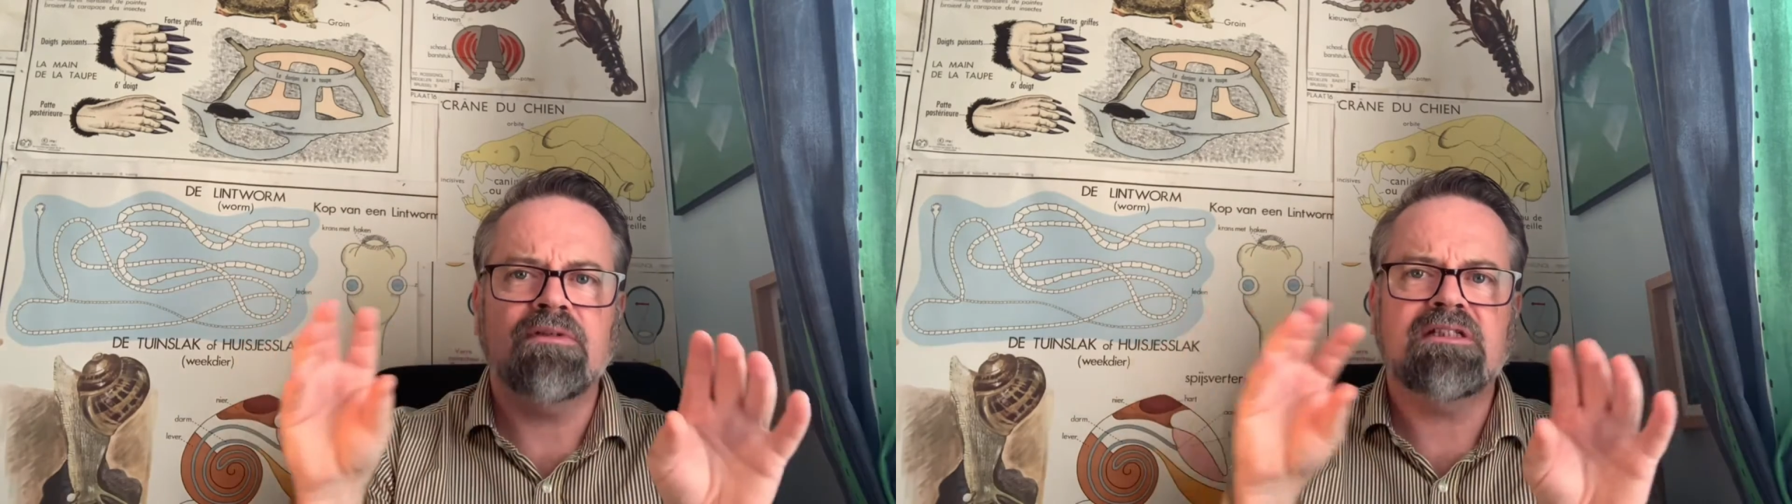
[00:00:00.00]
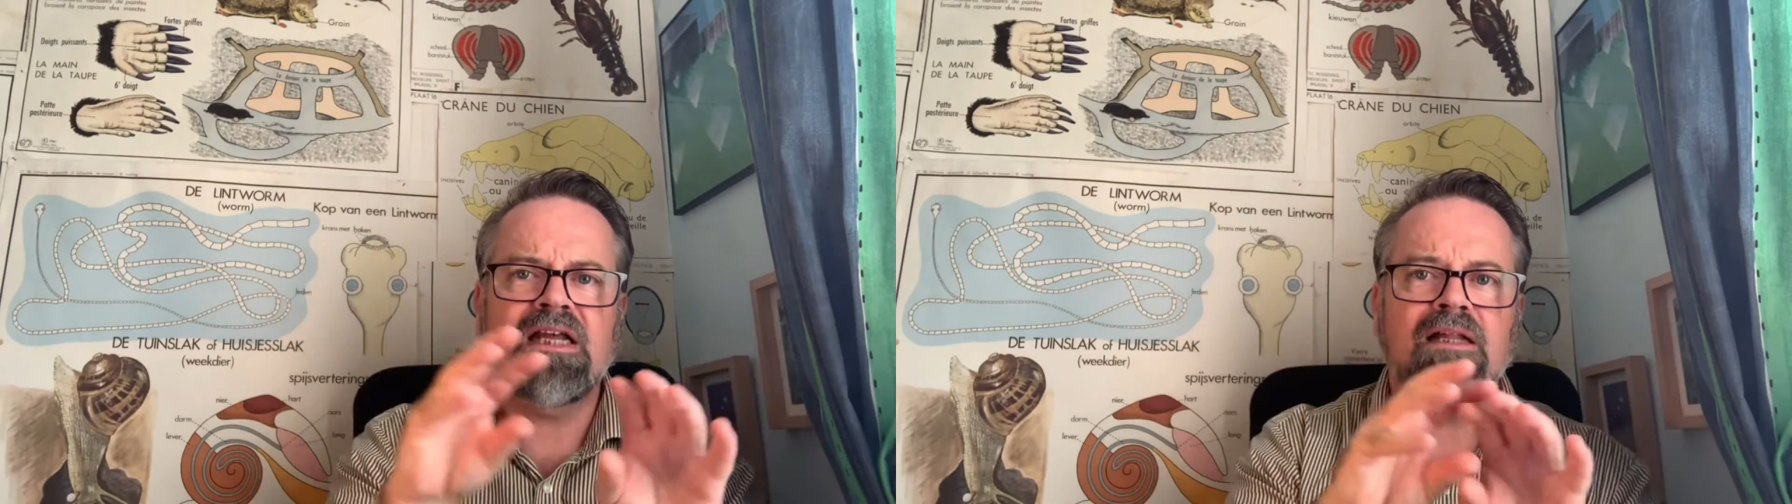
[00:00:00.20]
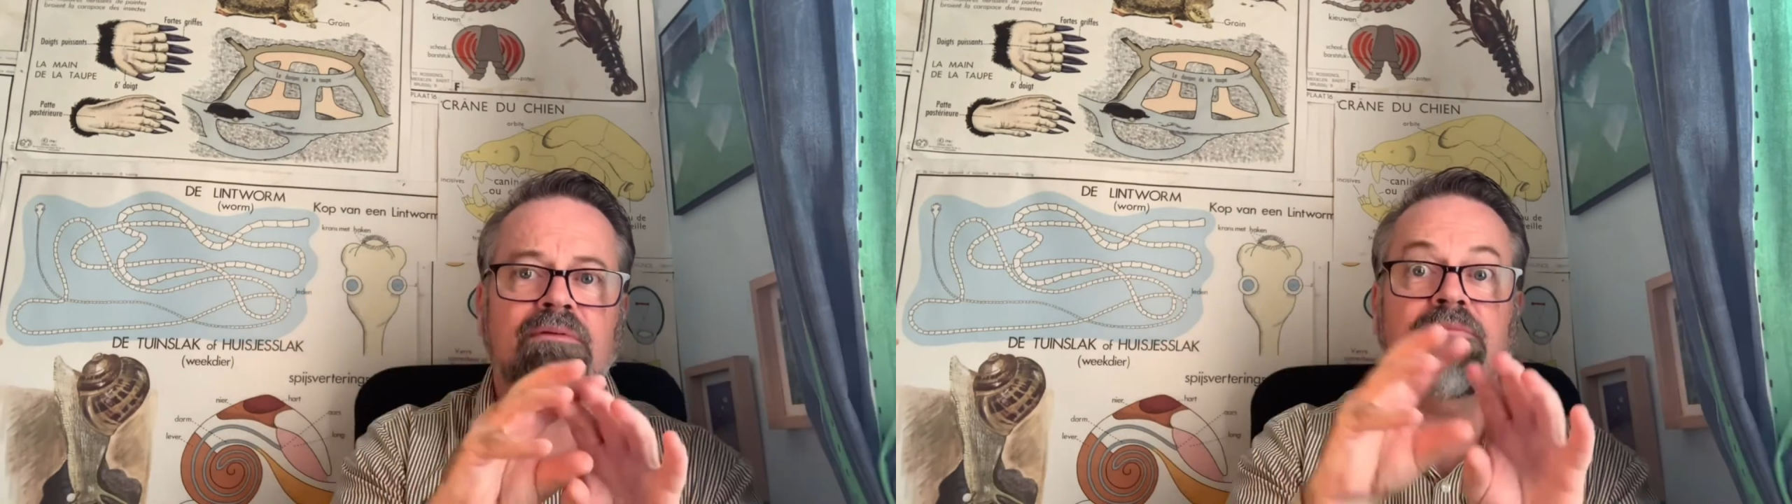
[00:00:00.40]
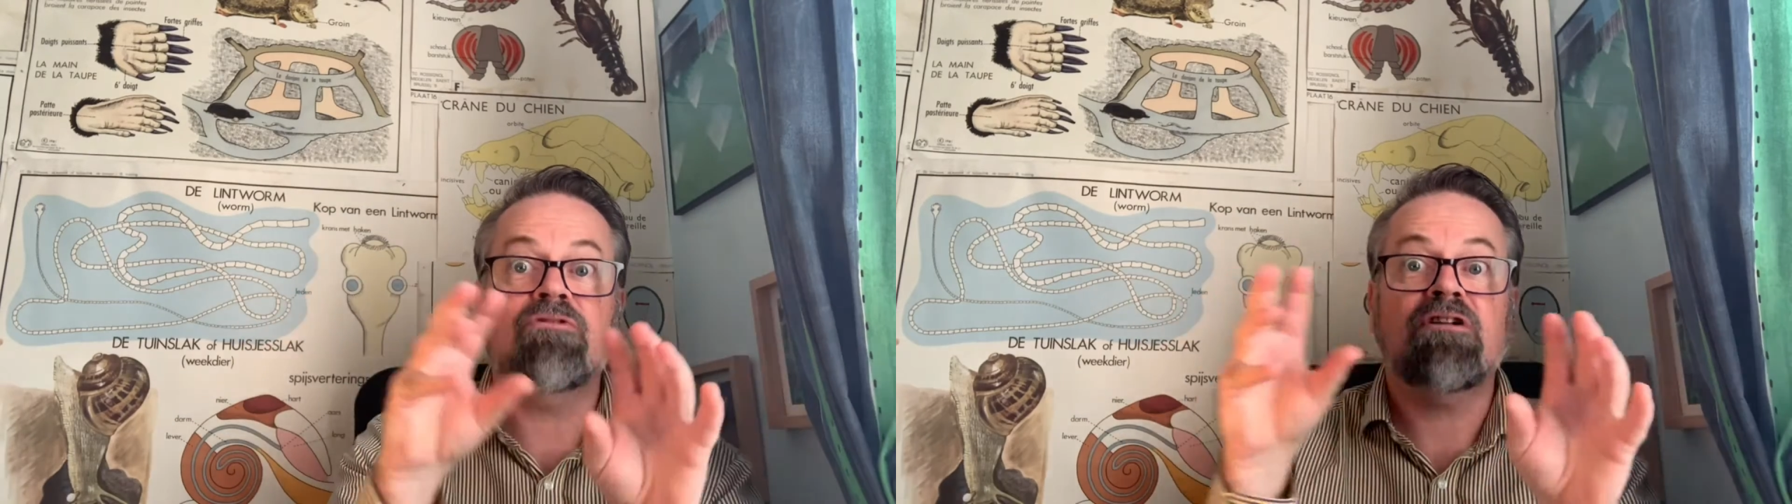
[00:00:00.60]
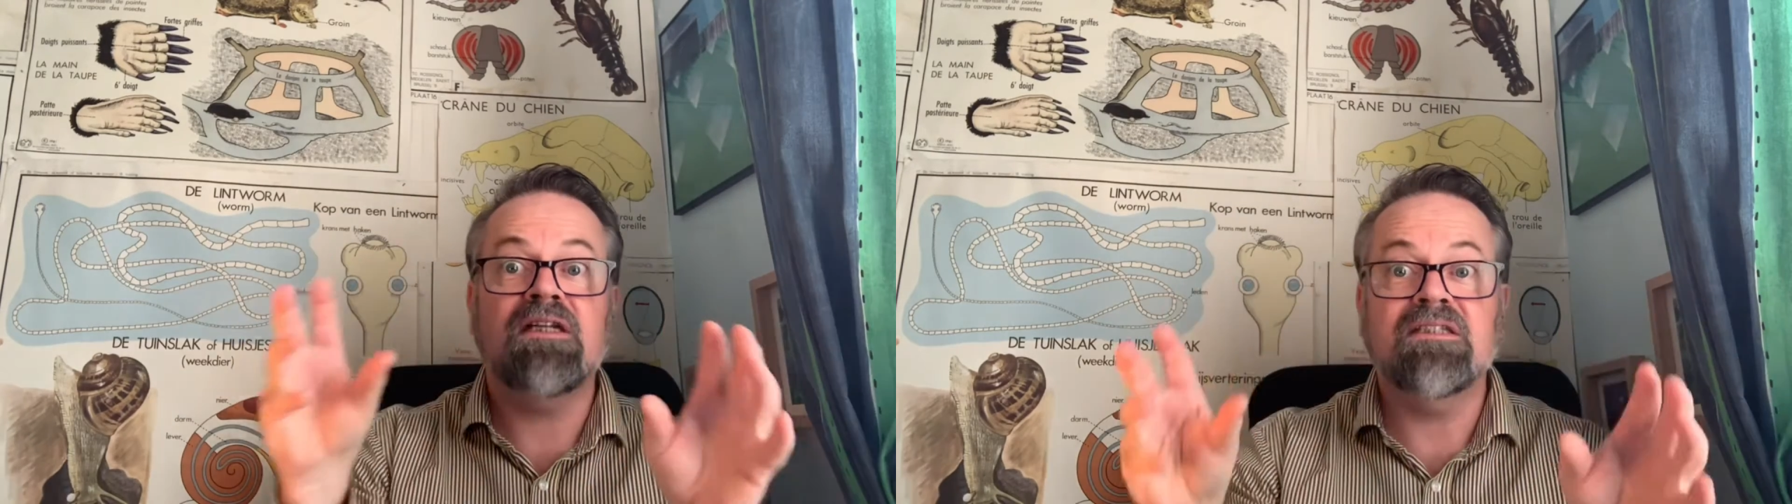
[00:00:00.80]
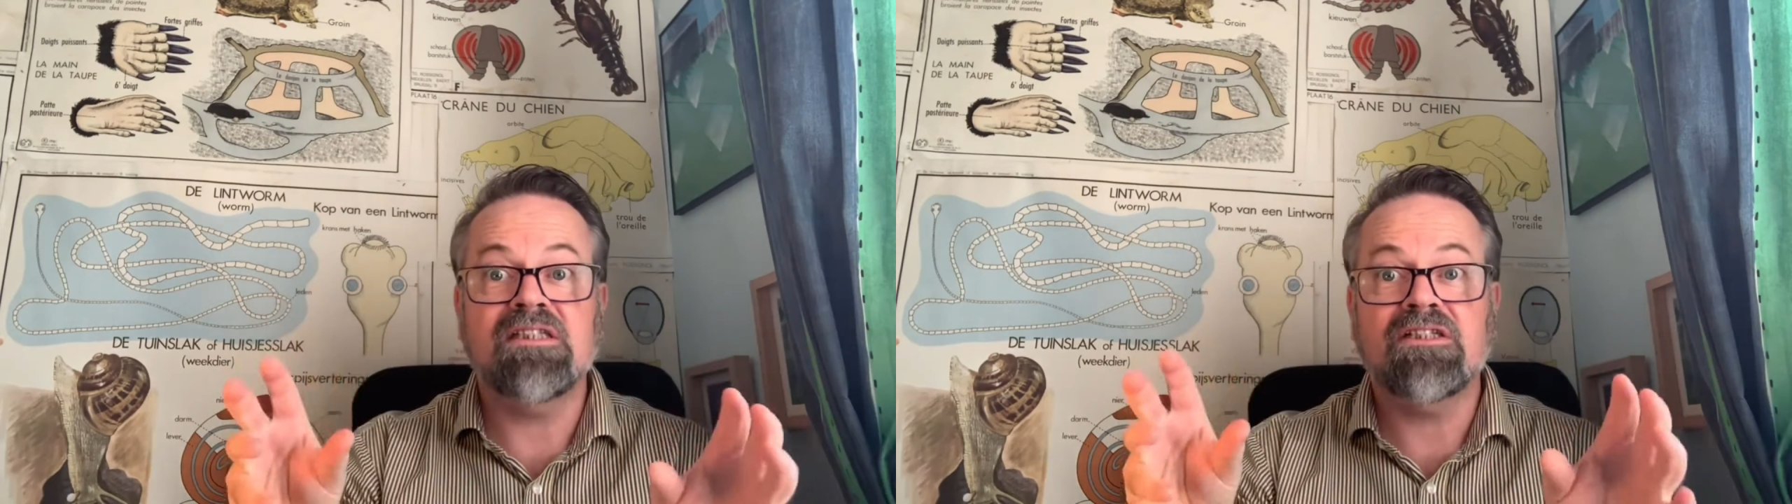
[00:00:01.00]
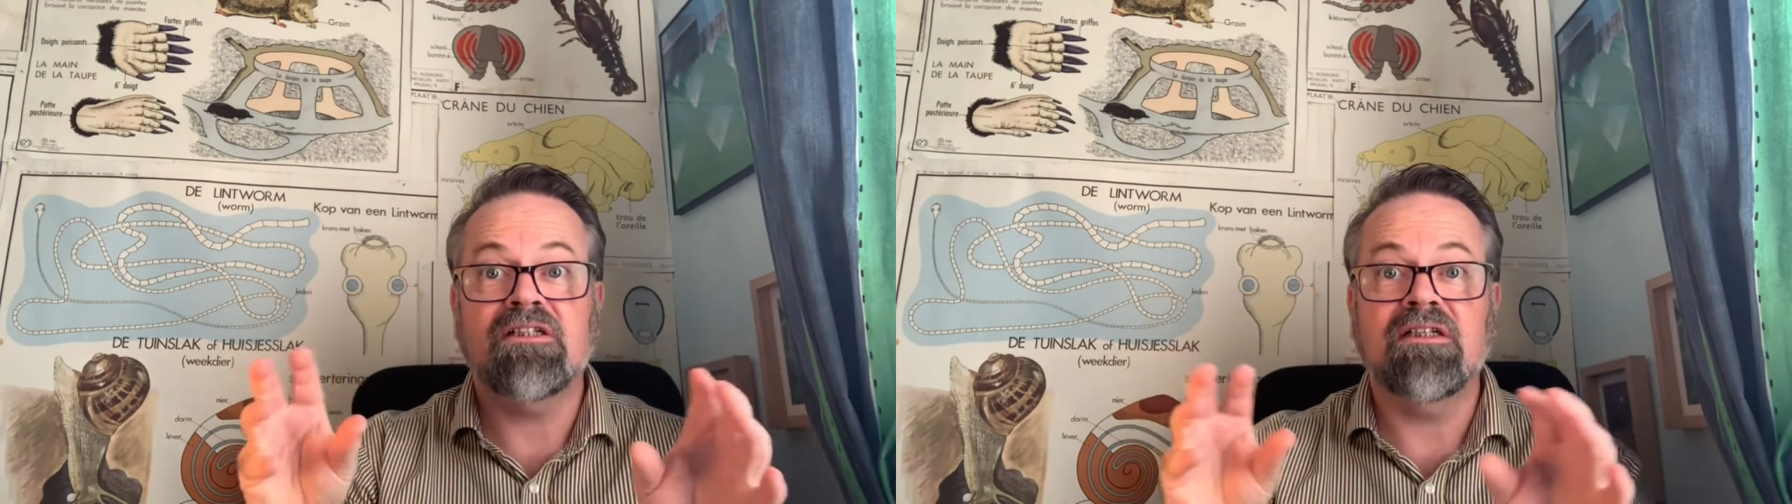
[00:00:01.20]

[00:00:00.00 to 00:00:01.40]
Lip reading: to help them transition